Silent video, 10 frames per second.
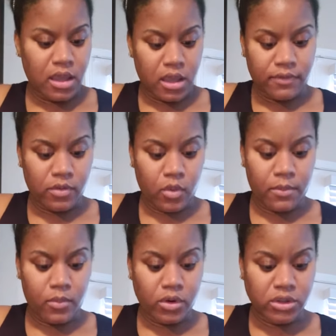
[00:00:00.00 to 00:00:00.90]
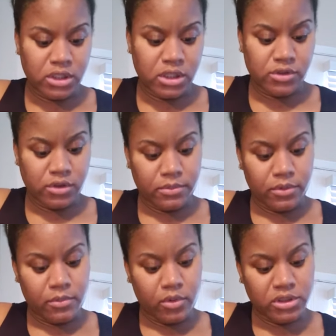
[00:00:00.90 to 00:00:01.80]
If you want more cheese, you can
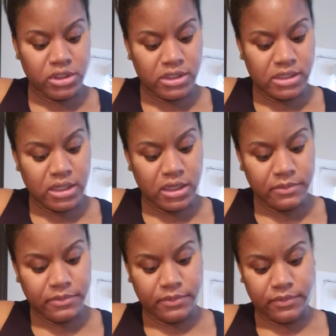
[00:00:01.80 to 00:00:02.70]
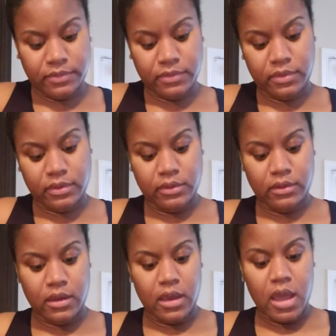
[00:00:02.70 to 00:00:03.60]
put more cheese in it.
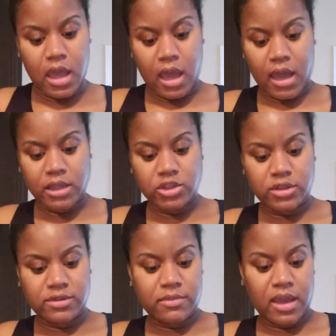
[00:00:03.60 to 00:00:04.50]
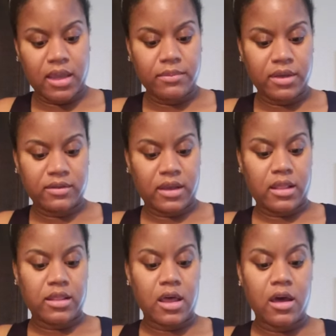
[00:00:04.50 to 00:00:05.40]
I just may because I
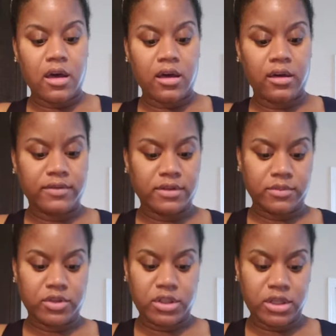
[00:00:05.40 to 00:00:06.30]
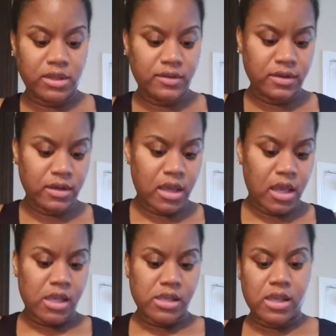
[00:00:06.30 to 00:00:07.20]
love some cheese.
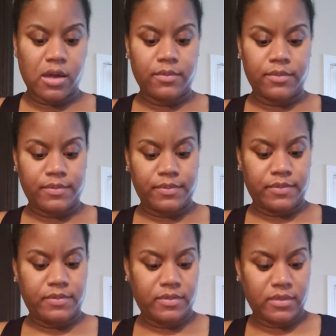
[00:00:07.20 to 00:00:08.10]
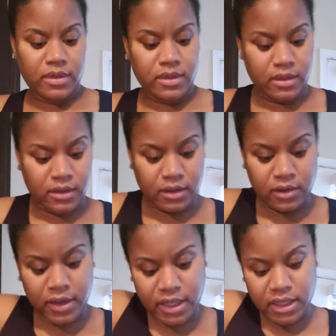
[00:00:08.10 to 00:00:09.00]
So we're going to
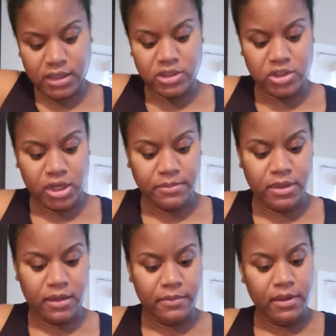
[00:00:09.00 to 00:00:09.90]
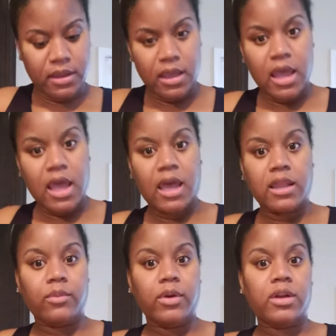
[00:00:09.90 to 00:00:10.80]
go ahead and get this chopped up, and
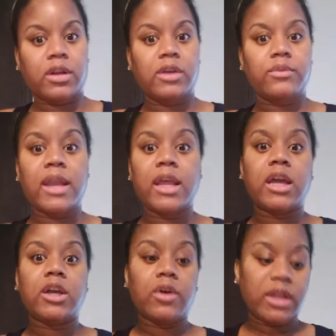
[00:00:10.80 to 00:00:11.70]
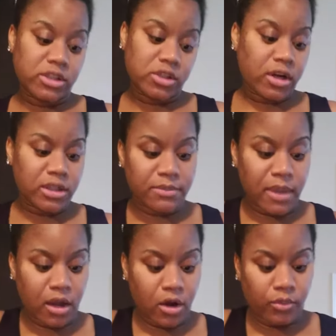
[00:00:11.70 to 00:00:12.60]
then we're going to get ready and go ahead and start to
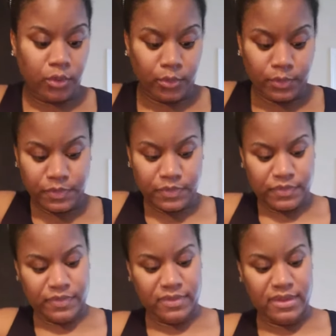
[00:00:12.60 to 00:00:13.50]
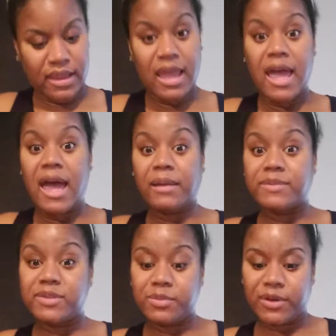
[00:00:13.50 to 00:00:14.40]
make our roux. I'm
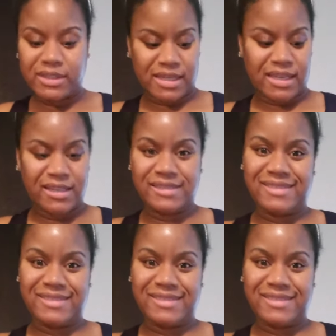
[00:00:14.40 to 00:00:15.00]
super excited.